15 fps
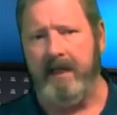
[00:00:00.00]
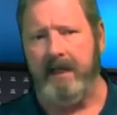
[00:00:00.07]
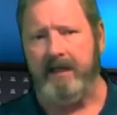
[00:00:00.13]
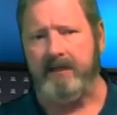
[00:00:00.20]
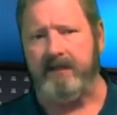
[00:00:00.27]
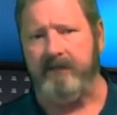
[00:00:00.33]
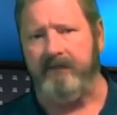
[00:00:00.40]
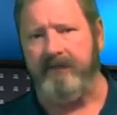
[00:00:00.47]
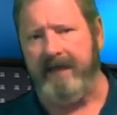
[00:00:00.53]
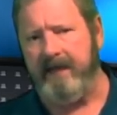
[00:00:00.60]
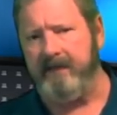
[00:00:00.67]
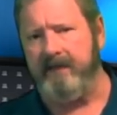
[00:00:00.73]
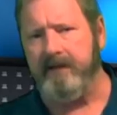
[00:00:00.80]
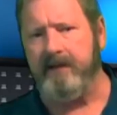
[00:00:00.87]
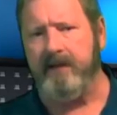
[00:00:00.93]
It is the
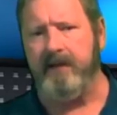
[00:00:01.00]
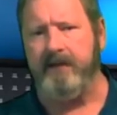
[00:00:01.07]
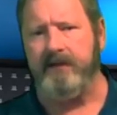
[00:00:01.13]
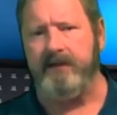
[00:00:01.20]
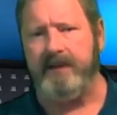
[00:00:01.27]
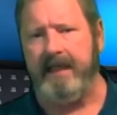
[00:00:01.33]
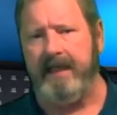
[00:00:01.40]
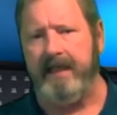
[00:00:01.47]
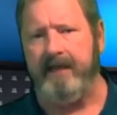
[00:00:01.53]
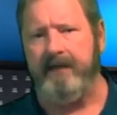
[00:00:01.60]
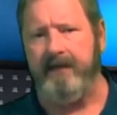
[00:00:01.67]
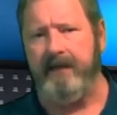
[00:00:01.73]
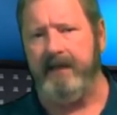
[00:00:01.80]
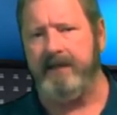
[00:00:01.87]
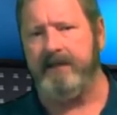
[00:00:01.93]
failure to
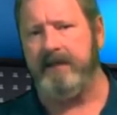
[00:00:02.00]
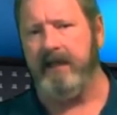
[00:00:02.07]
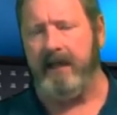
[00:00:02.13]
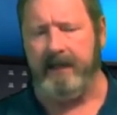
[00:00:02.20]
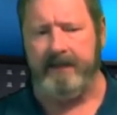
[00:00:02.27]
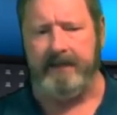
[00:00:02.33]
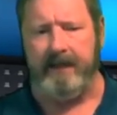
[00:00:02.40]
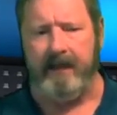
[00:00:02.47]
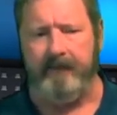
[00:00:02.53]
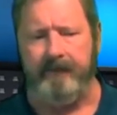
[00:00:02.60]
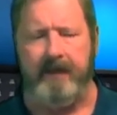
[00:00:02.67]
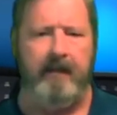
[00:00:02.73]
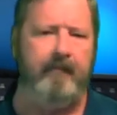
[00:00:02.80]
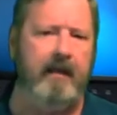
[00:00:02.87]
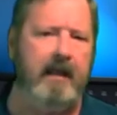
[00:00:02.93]
understand this
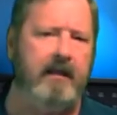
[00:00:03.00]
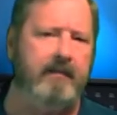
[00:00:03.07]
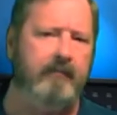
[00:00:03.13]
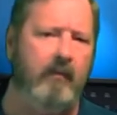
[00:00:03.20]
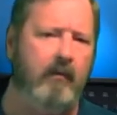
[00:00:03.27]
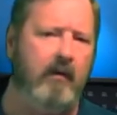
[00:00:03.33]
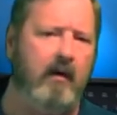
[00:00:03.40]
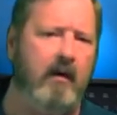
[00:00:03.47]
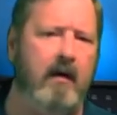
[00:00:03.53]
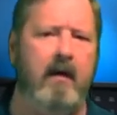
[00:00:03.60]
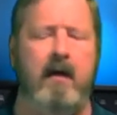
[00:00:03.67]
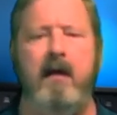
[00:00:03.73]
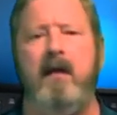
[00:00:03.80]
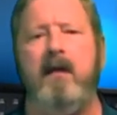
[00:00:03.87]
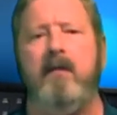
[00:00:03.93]
concept that makes more
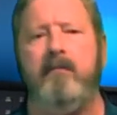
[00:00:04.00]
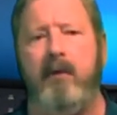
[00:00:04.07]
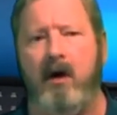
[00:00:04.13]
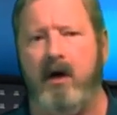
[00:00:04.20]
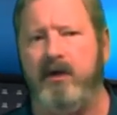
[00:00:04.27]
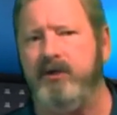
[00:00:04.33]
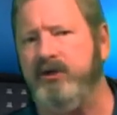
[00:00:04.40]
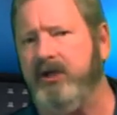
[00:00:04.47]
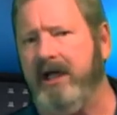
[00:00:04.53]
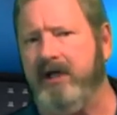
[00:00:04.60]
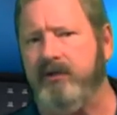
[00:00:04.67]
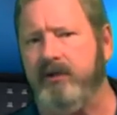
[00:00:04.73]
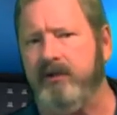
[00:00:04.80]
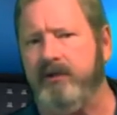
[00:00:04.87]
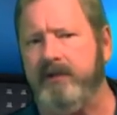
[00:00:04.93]
parts
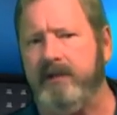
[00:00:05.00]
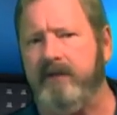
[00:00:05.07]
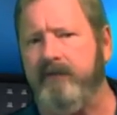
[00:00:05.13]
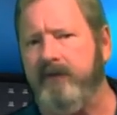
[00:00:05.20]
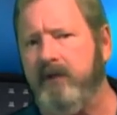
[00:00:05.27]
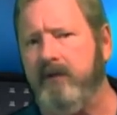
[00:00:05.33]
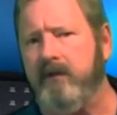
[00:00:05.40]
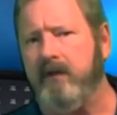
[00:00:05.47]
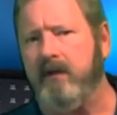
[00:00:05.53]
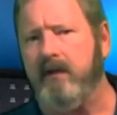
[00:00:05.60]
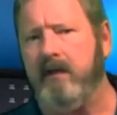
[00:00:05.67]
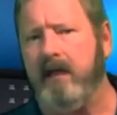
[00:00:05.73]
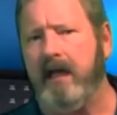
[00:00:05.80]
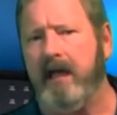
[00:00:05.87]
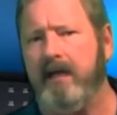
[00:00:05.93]
changers and
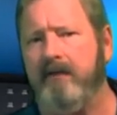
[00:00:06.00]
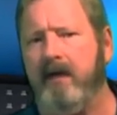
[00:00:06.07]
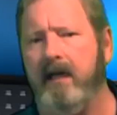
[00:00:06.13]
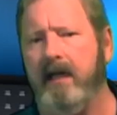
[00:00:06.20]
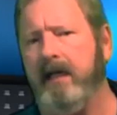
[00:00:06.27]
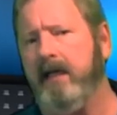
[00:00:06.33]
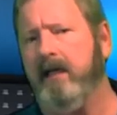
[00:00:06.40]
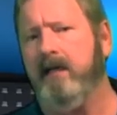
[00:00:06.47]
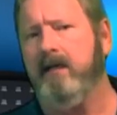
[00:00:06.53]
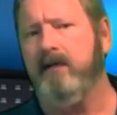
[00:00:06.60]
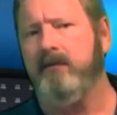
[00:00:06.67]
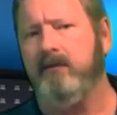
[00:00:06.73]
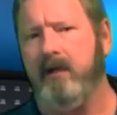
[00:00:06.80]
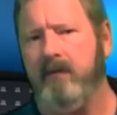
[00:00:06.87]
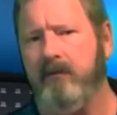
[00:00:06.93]
fewer hydraulic
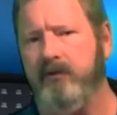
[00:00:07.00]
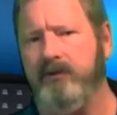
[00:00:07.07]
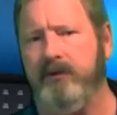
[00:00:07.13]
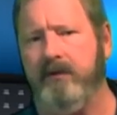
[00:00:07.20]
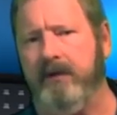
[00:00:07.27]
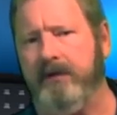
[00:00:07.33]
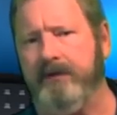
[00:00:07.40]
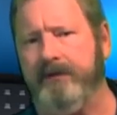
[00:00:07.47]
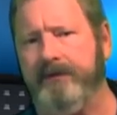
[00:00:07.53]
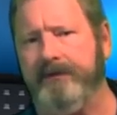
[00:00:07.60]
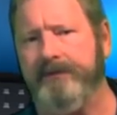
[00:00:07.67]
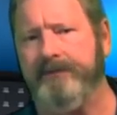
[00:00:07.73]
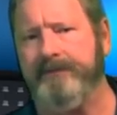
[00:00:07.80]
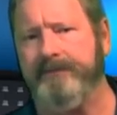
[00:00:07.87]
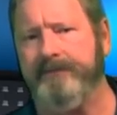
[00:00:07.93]
troubleshooters.